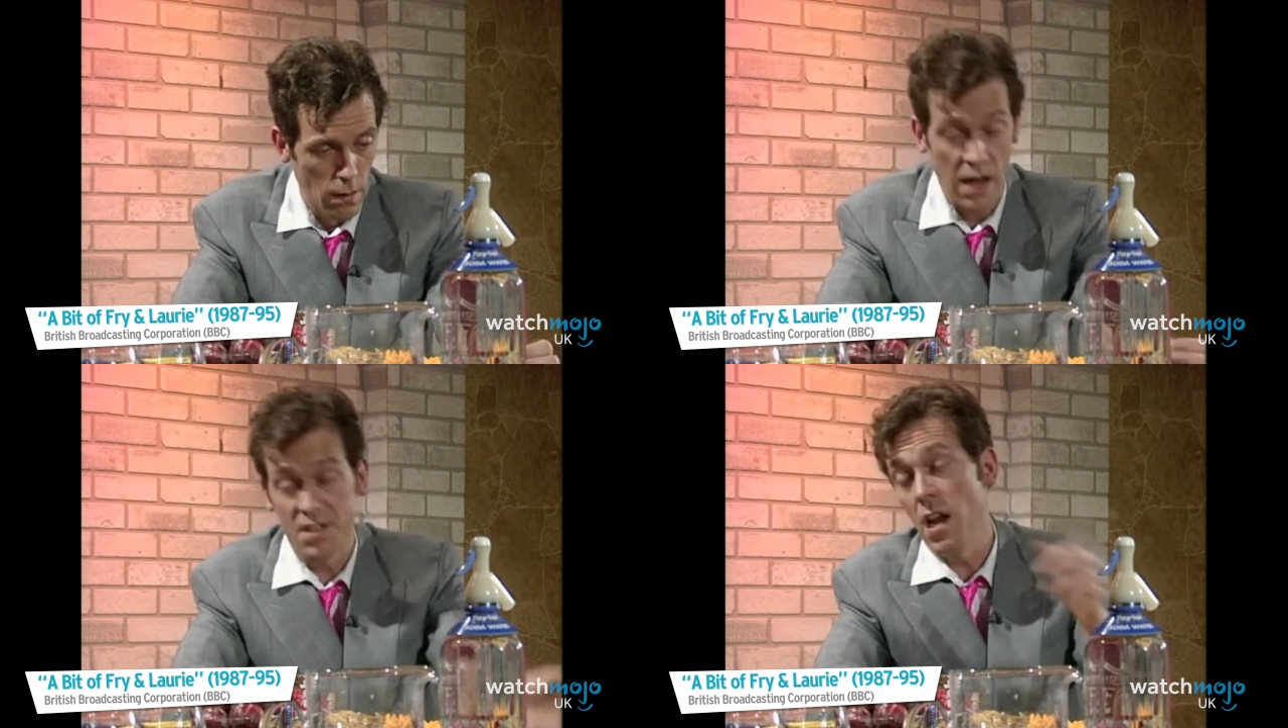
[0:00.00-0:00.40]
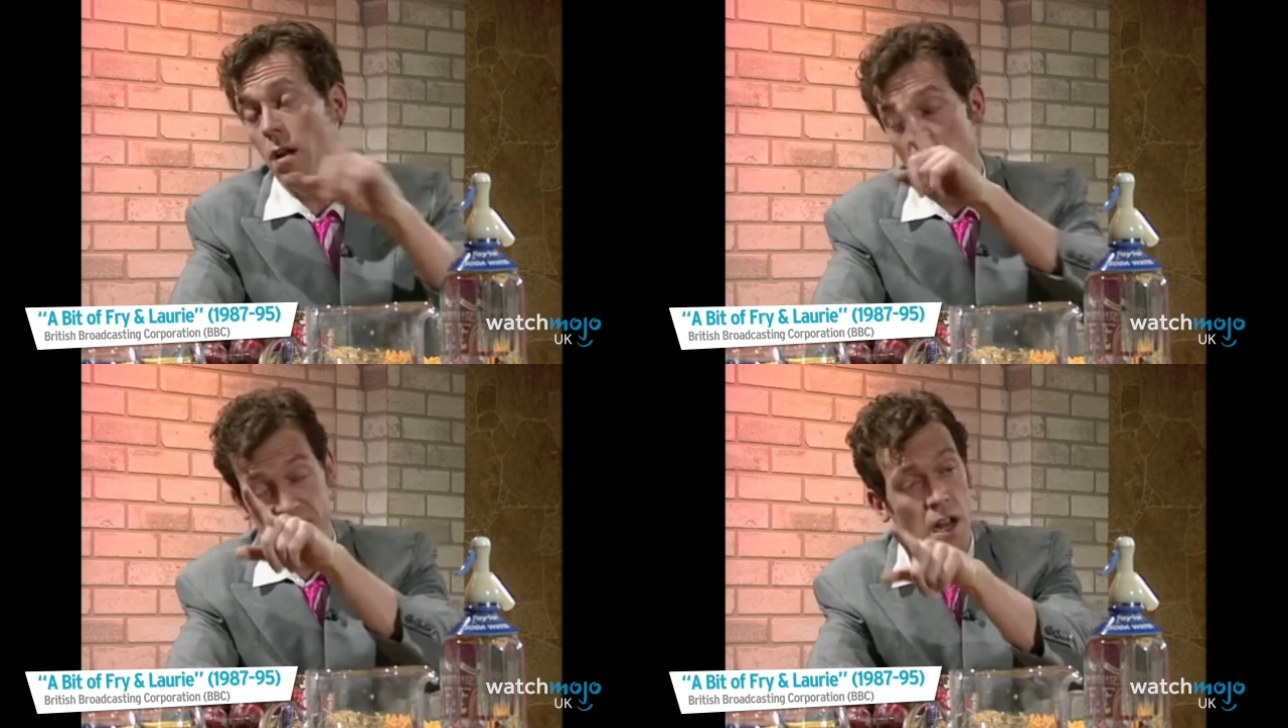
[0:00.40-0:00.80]
I
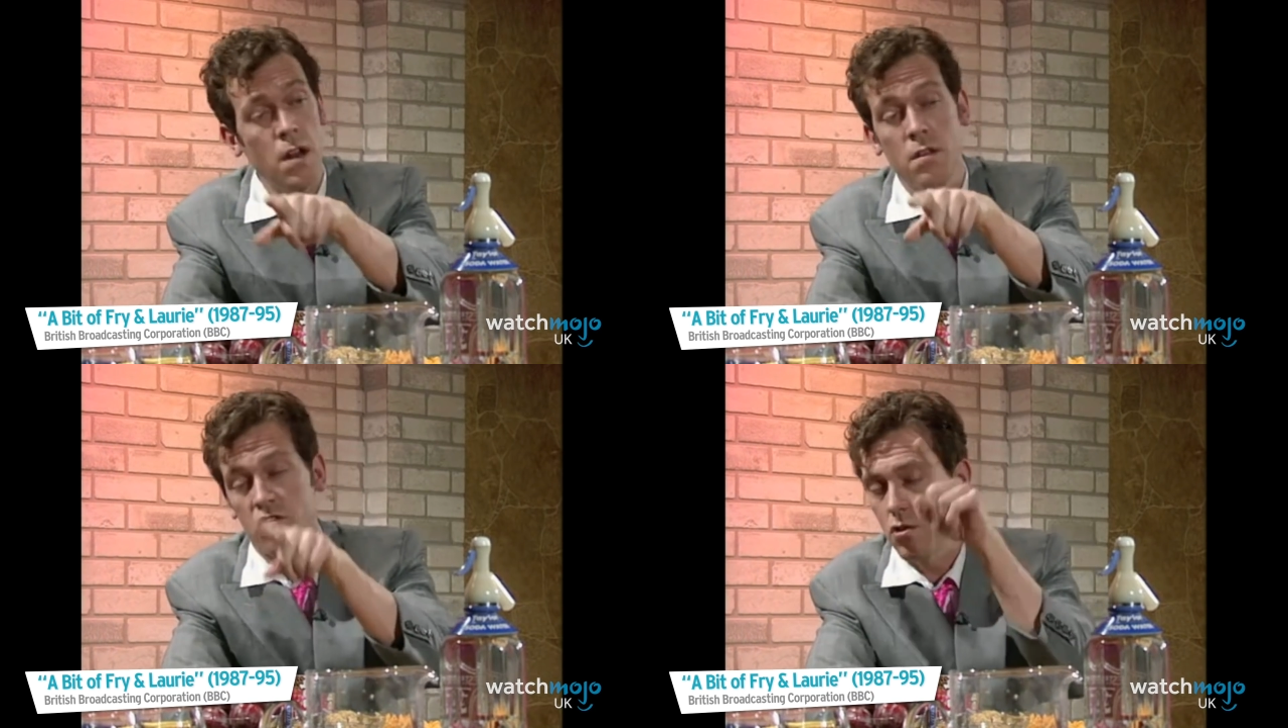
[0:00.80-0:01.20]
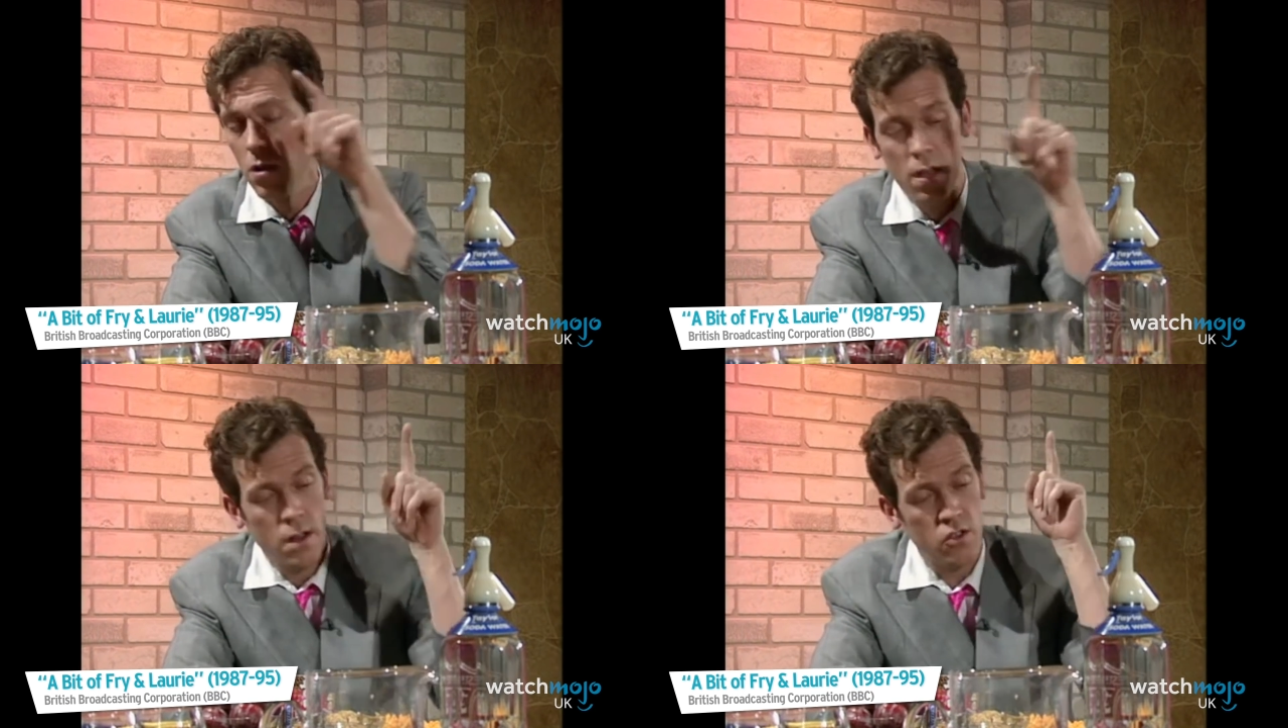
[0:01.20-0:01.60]
tell you
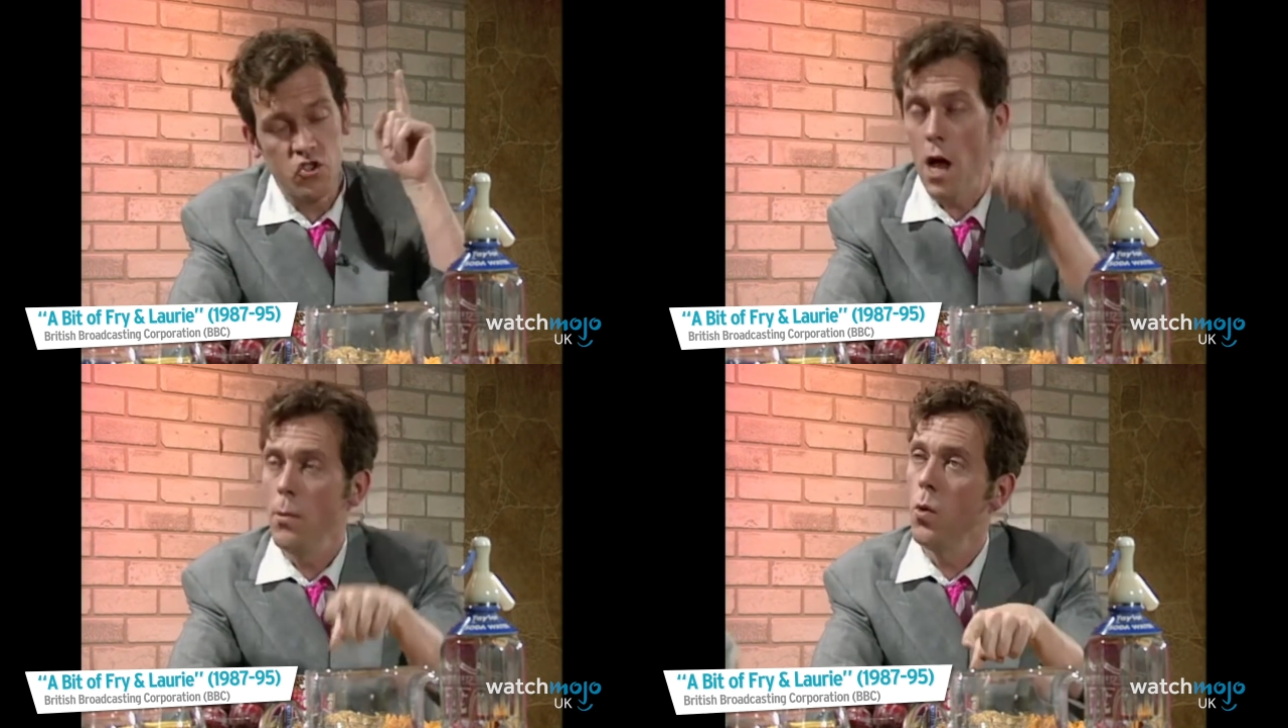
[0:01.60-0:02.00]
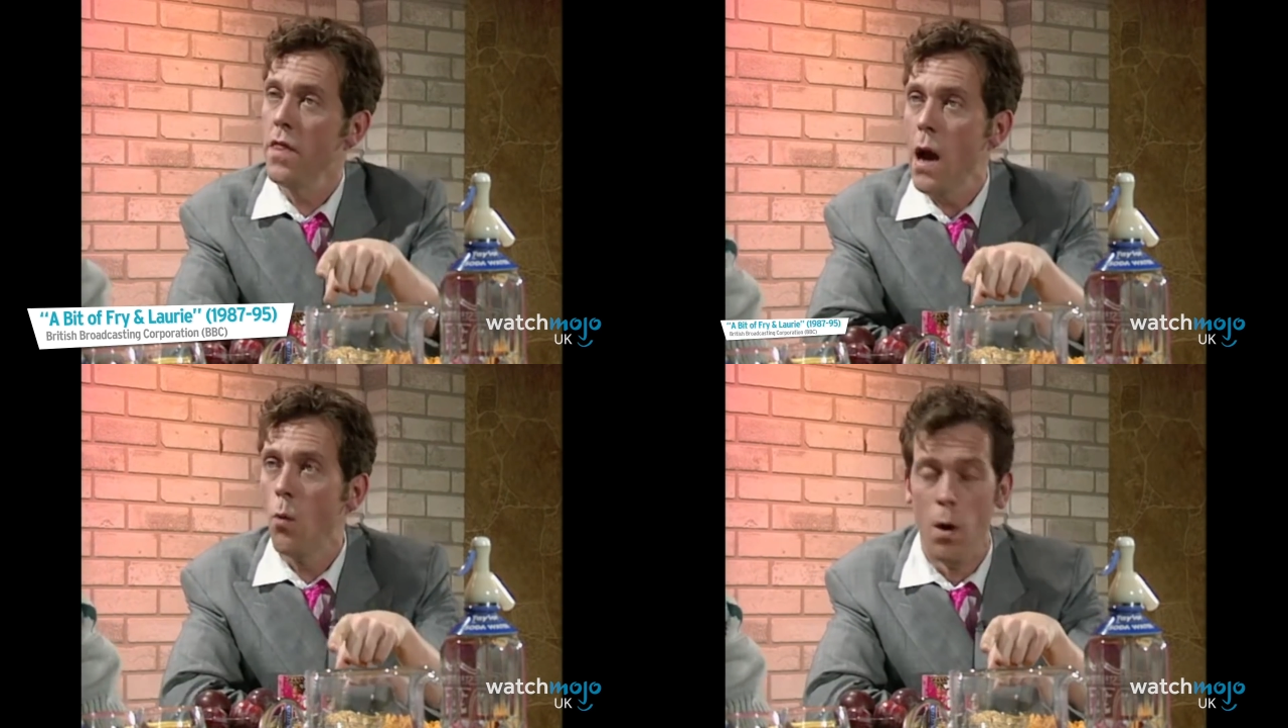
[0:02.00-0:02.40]
the trouble with
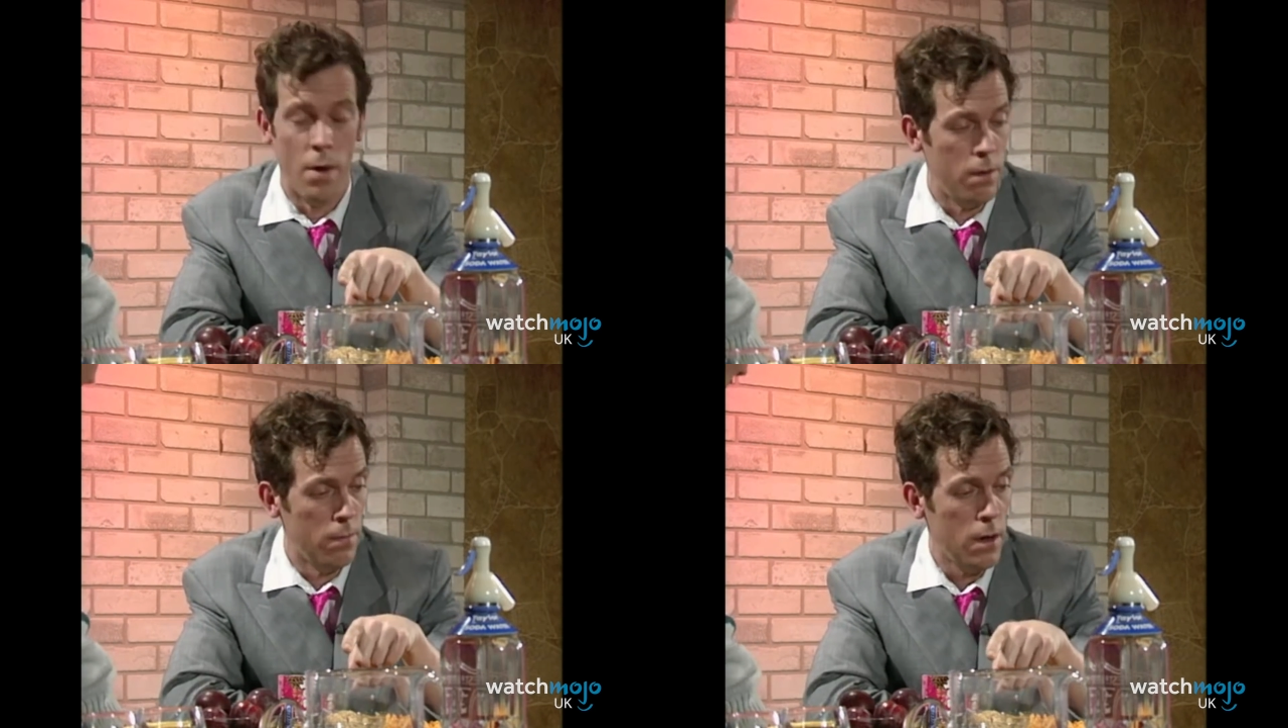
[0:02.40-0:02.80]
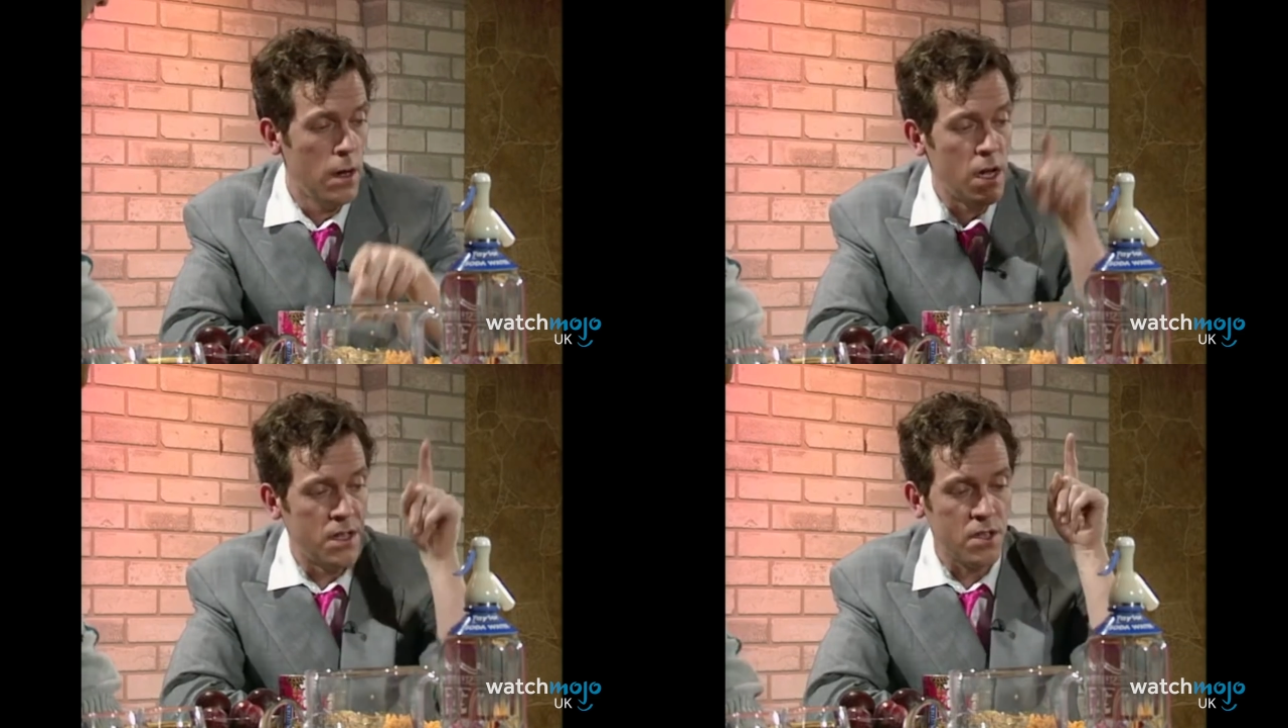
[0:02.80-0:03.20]
that woman
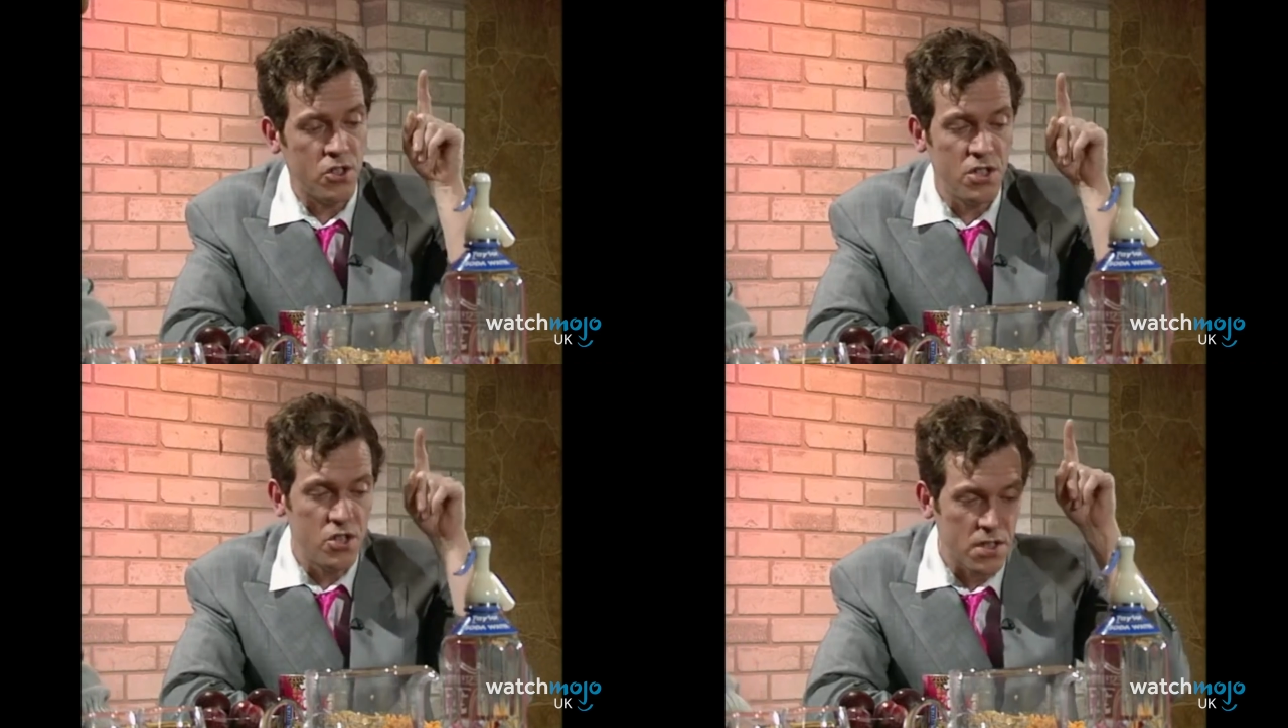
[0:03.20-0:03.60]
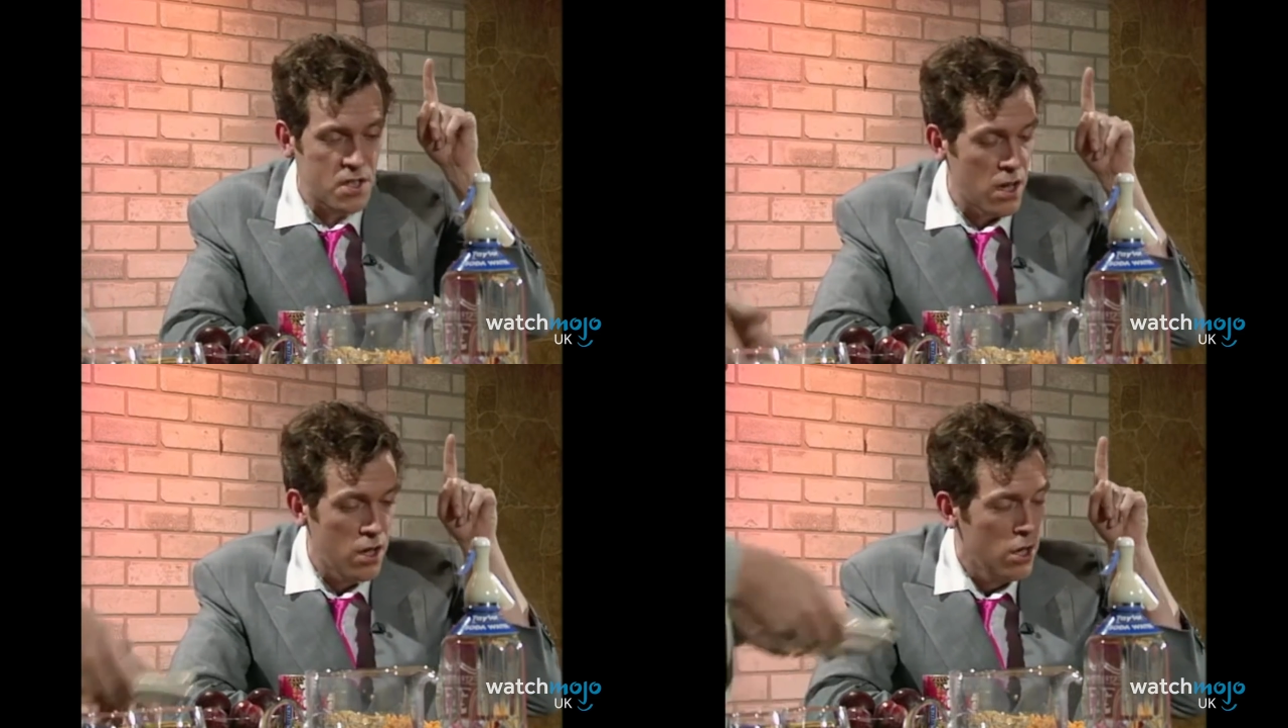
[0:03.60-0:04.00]
is that she's just a